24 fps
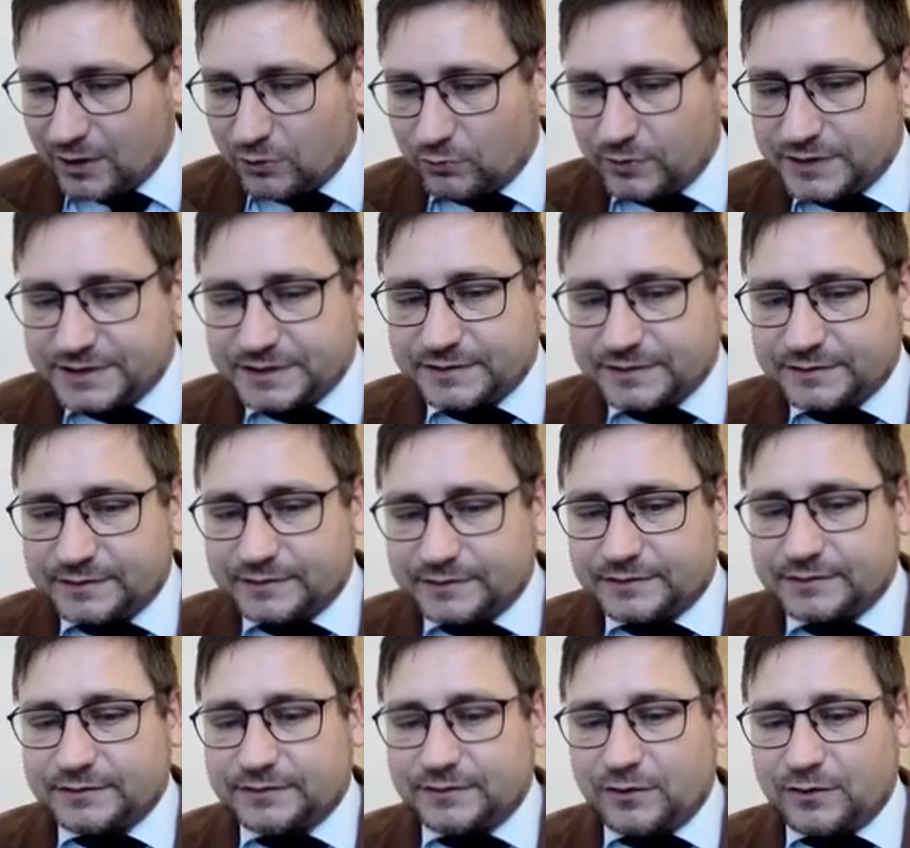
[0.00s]
which in
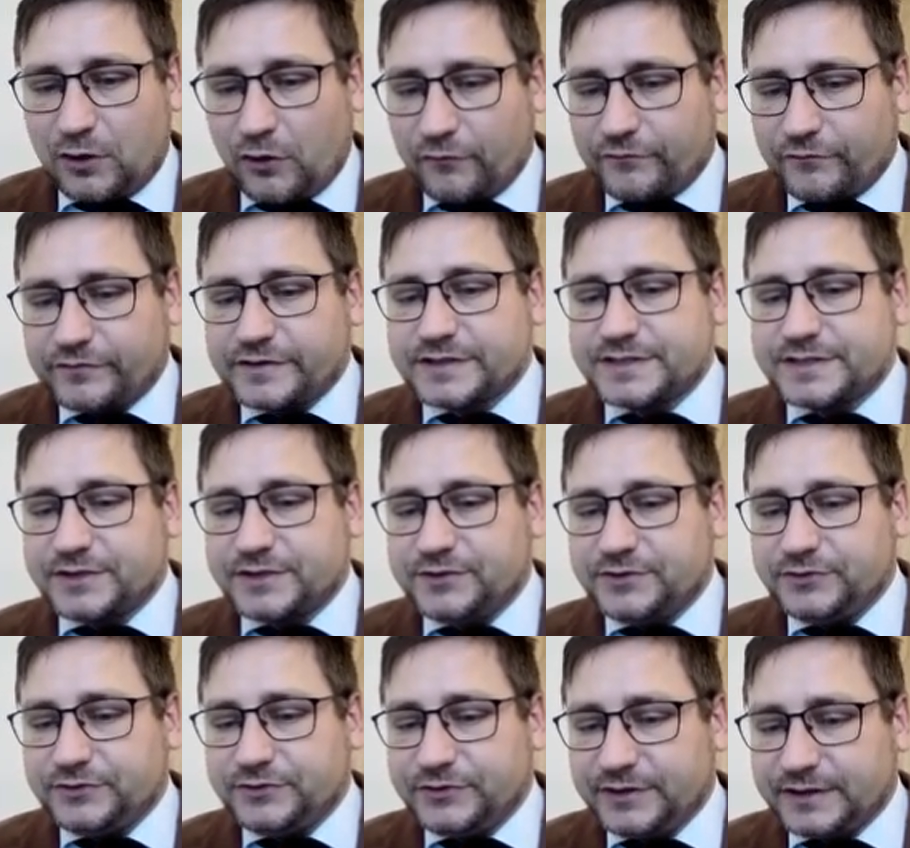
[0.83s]
turn offers a
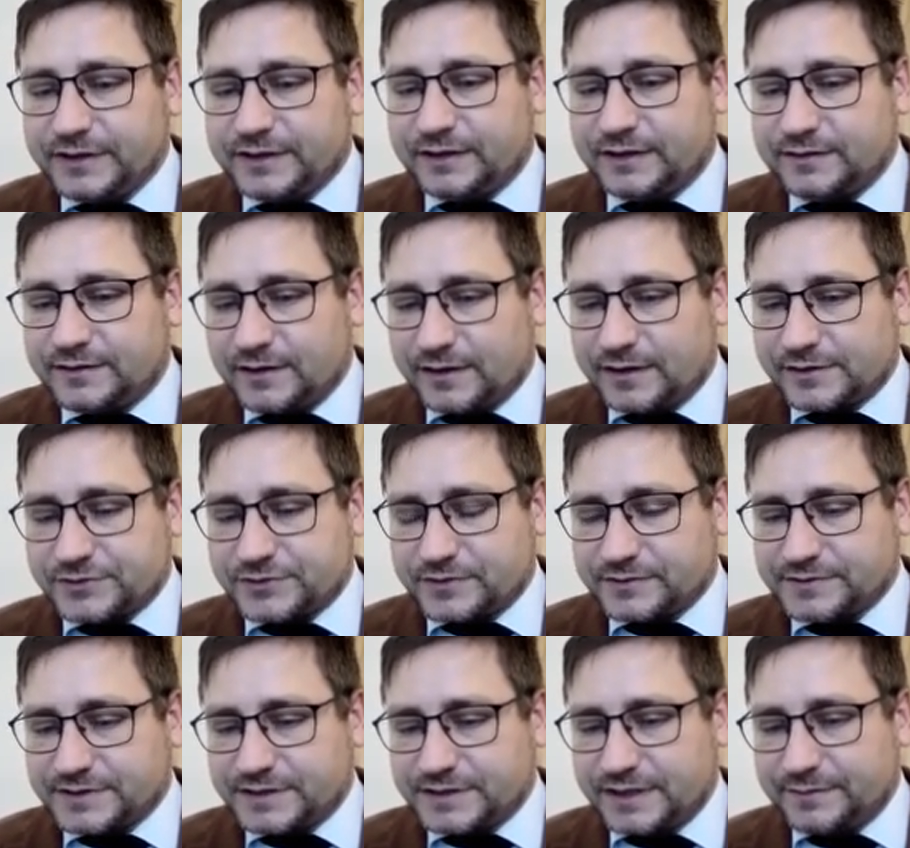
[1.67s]
unique
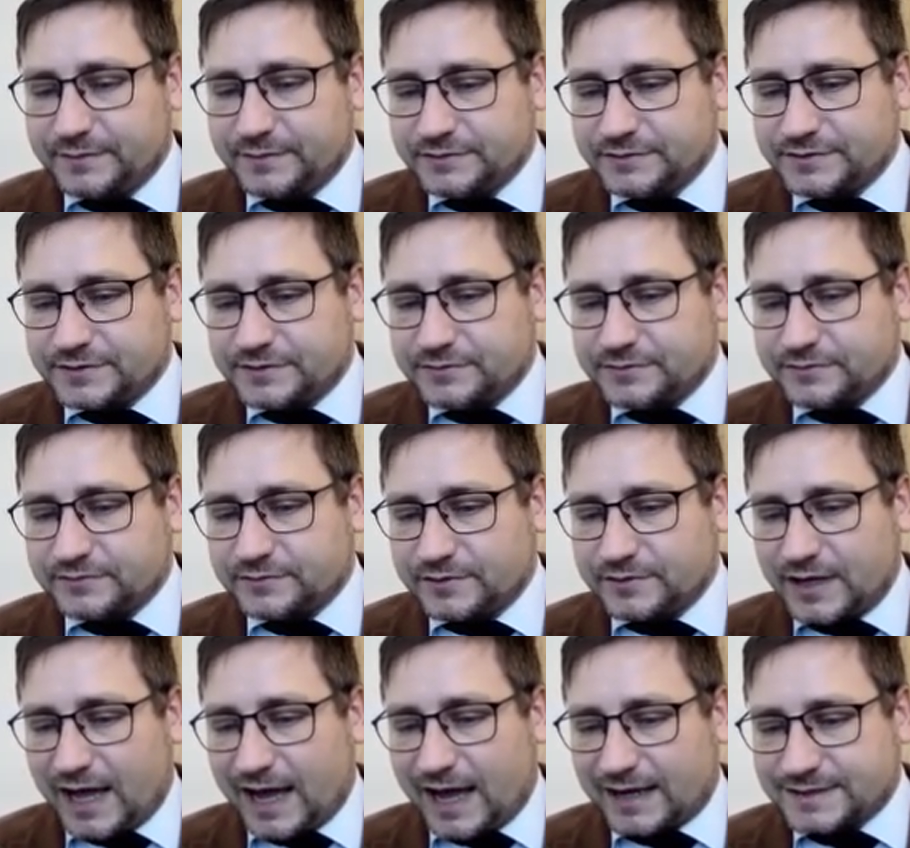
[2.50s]
intellectual stimulus
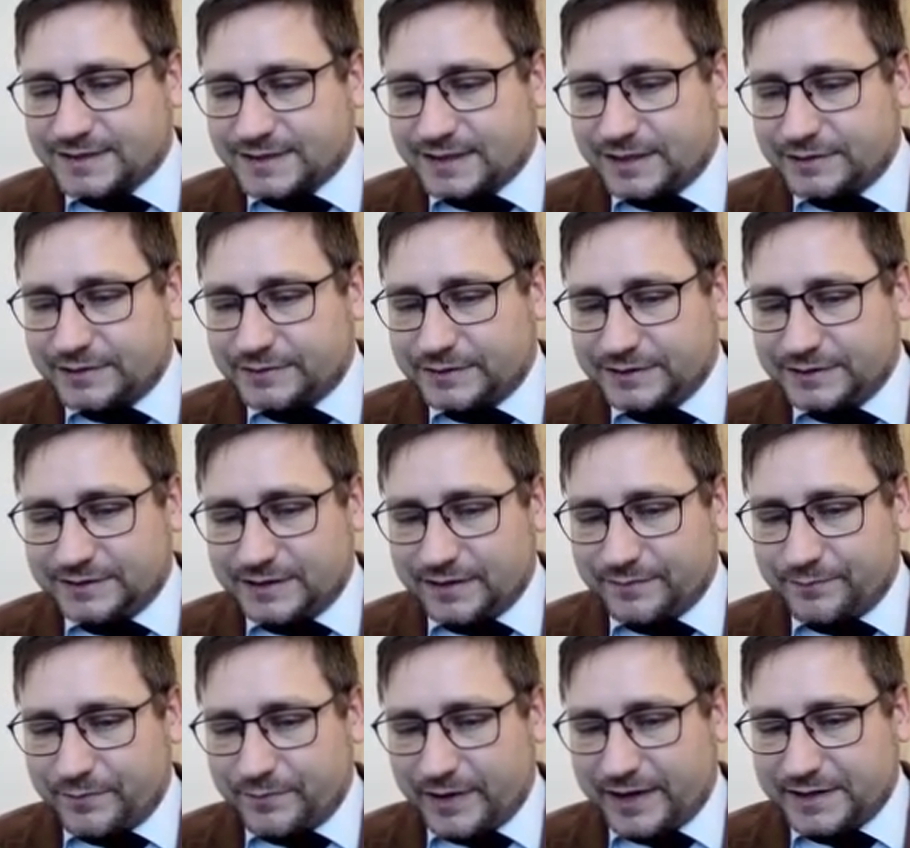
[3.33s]
to accelerate
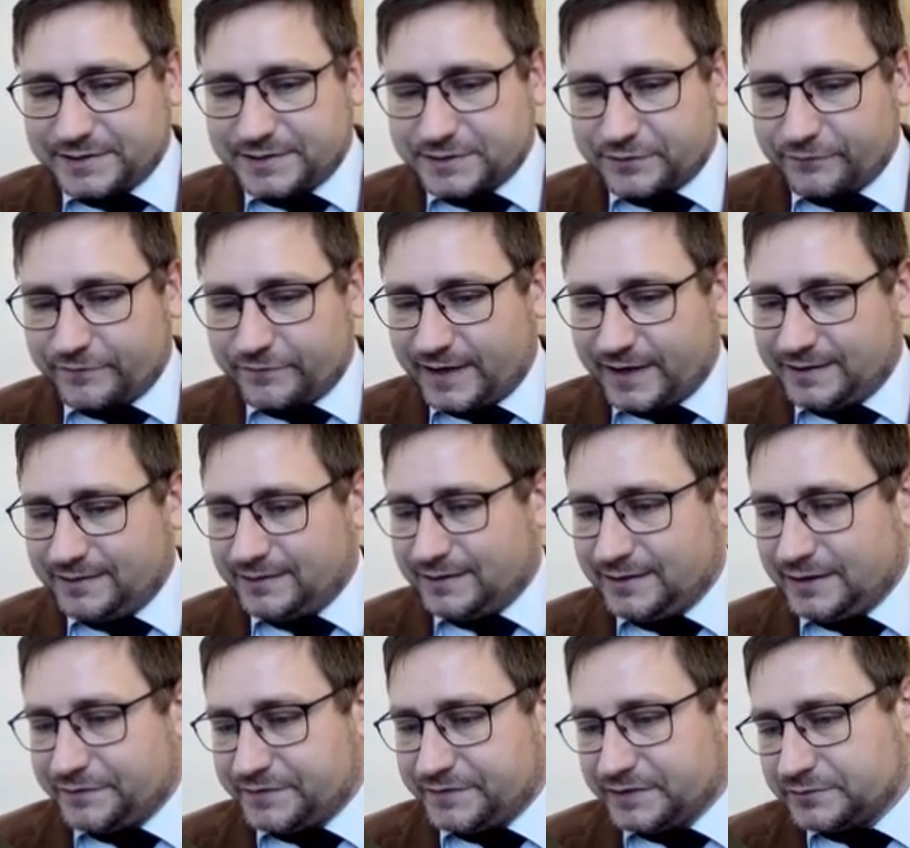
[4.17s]
the pace of any
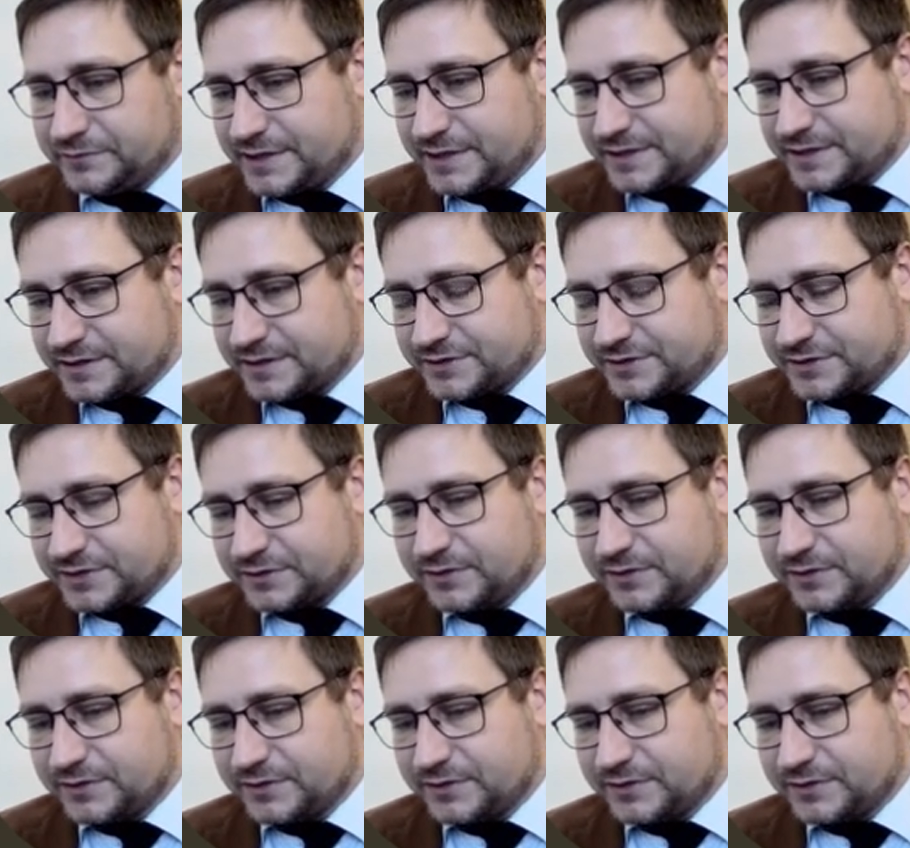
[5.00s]
given research.